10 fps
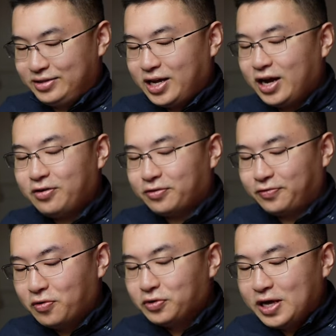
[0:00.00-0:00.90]

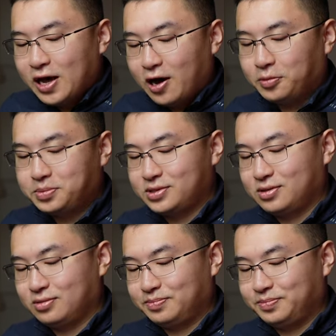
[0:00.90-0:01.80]
Tariff only
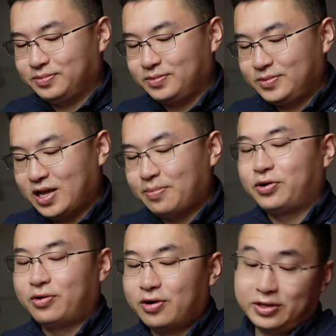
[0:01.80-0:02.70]
helps
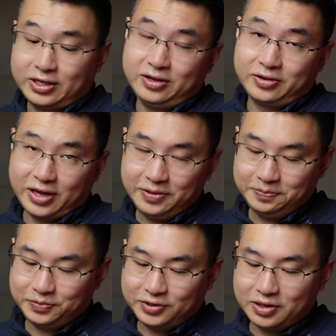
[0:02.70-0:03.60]
temporarily, okay?
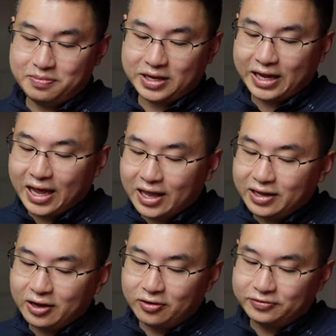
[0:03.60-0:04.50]
The
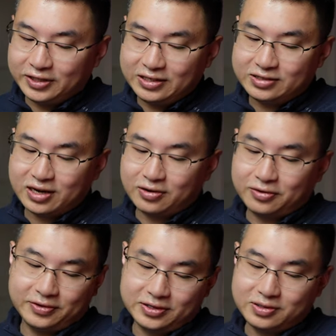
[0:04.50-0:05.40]
mechanic of these
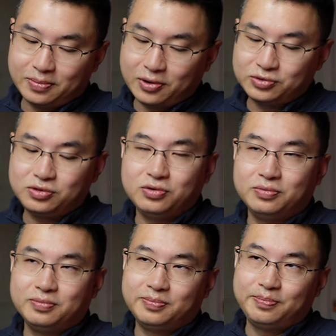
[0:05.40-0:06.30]
tariffs is supposed
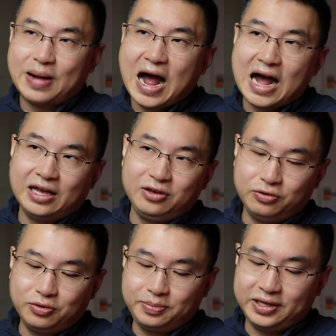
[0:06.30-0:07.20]
to buy
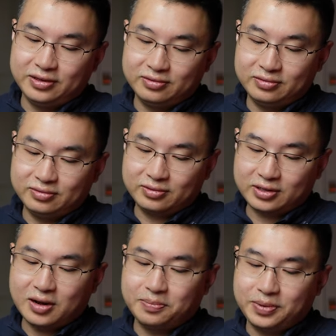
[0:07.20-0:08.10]
European
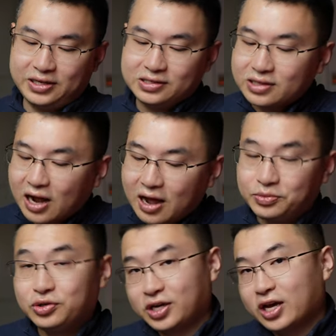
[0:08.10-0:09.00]
companies
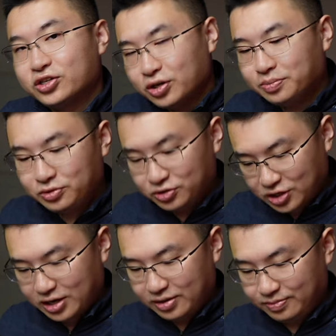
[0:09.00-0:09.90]
time to catch up to
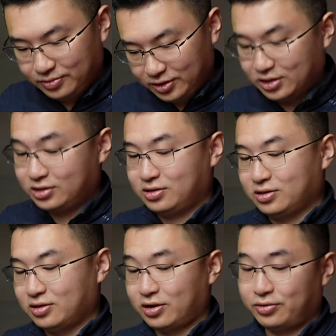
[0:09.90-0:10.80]
China in this
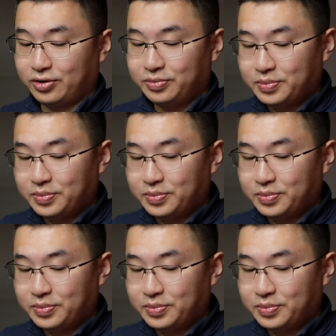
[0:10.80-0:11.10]
scenario.